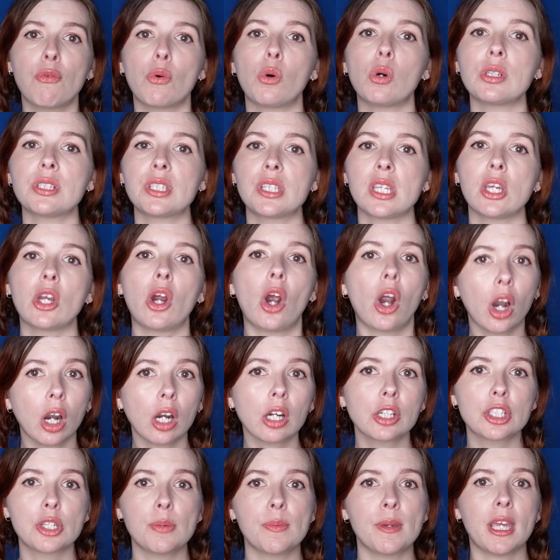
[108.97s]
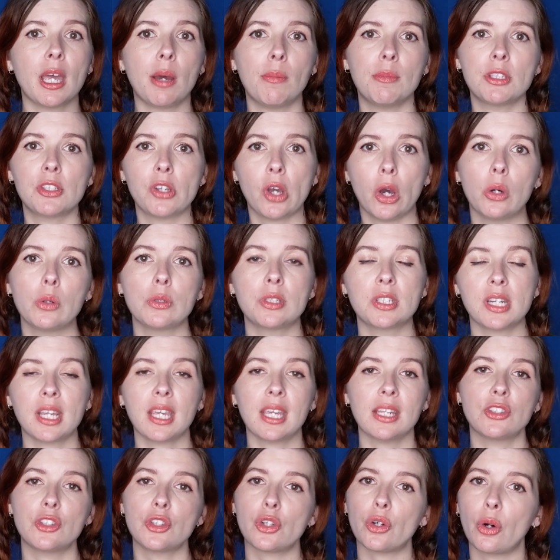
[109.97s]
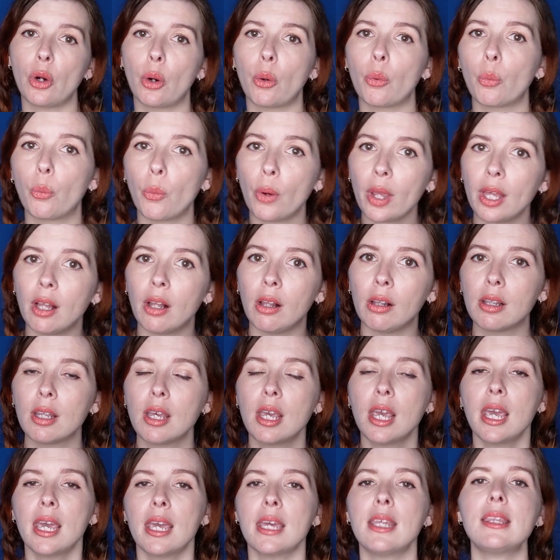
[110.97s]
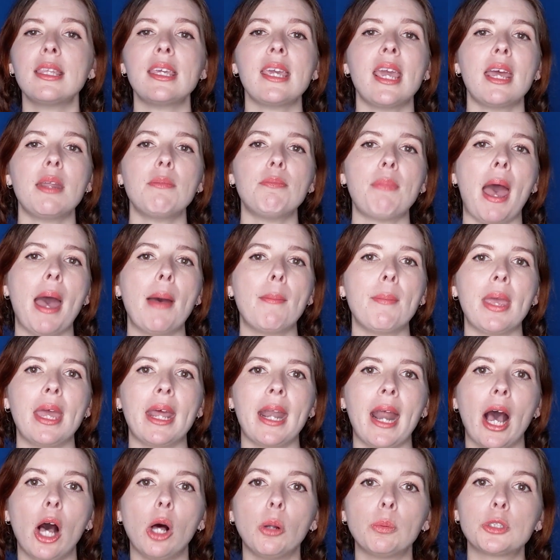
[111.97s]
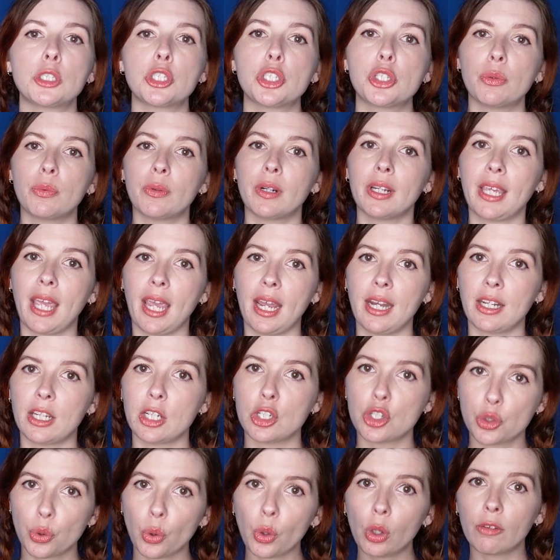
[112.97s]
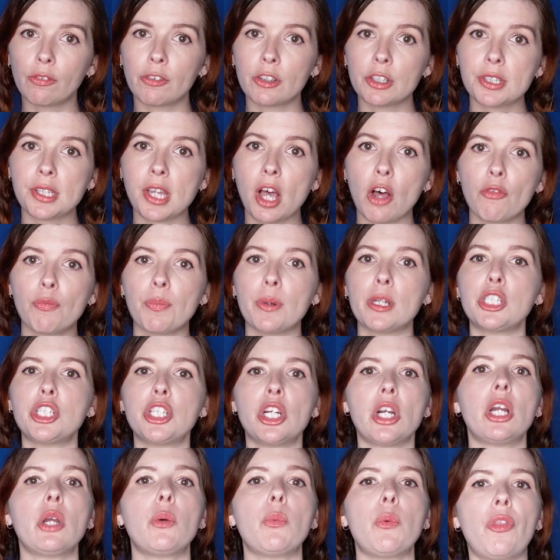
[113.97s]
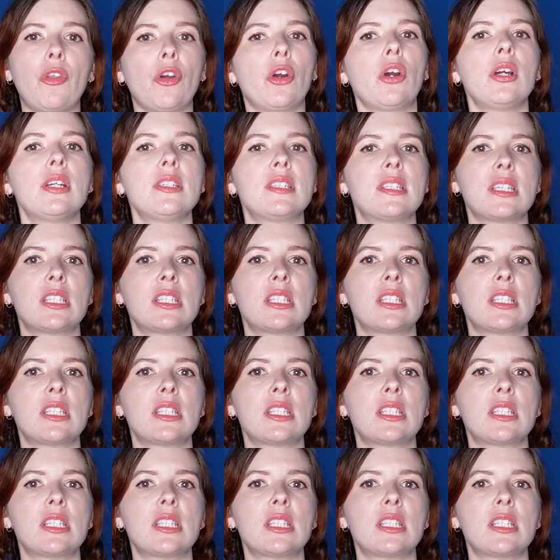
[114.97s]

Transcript: forcing her to become its host against her own will. In the end, Batman helped her to regain control of herself by sharing with her his